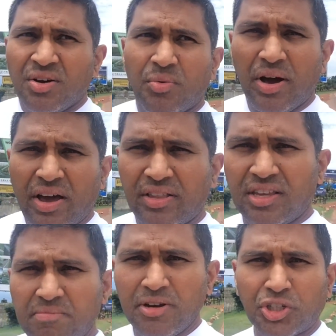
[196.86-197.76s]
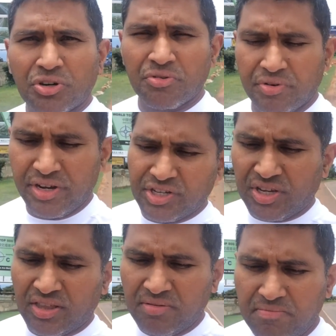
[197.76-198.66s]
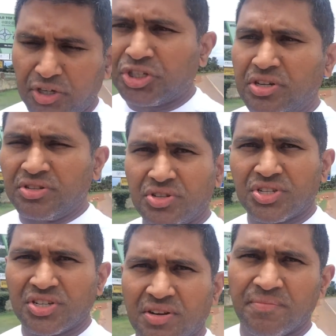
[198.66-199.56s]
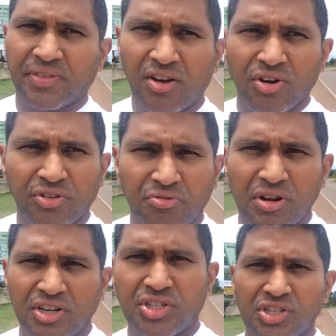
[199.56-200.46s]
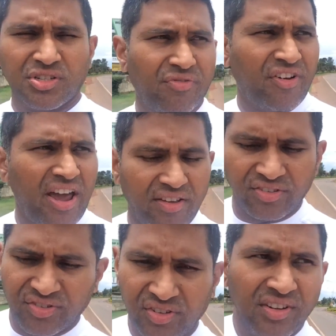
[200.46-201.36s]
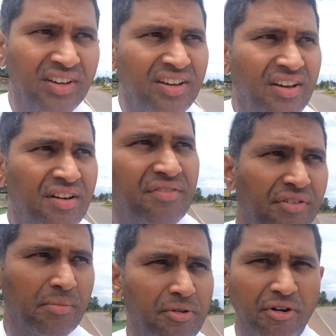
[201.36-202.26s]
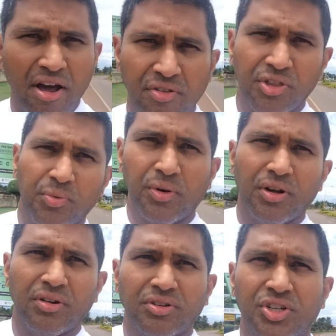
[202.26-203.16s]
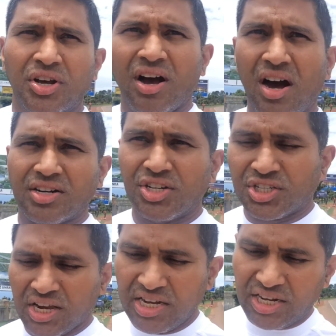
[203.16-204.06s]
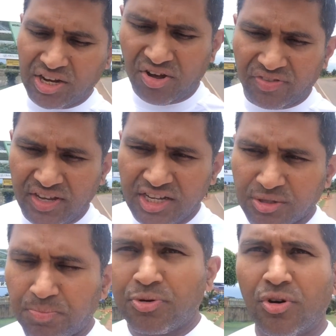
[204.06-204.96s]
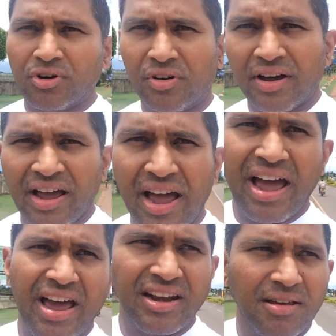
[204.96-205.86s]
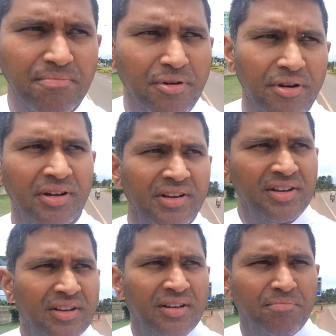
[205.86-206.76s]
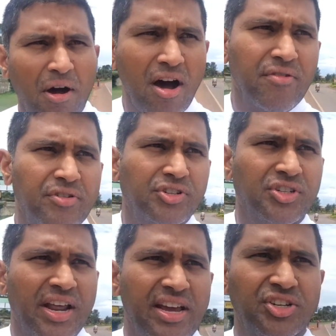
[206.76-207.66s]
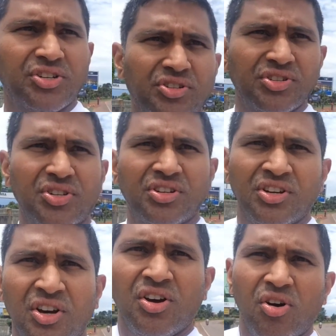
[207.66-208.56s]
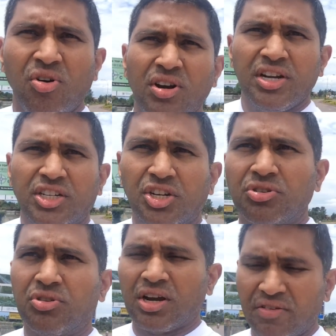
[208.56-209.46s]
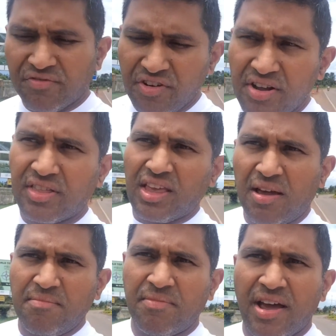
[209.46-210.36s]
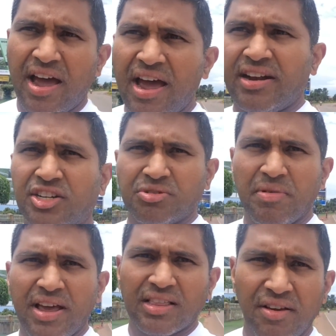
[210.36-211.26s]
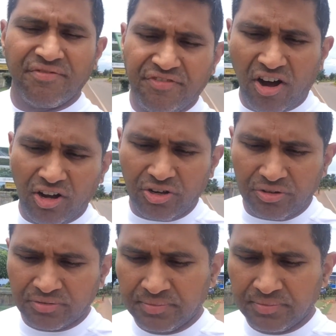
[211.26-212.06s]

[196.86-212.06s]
where the missionaries and the missions or the religious faiths from around the world are descending on these poor and impoverished nations, only to convert them and to make them follow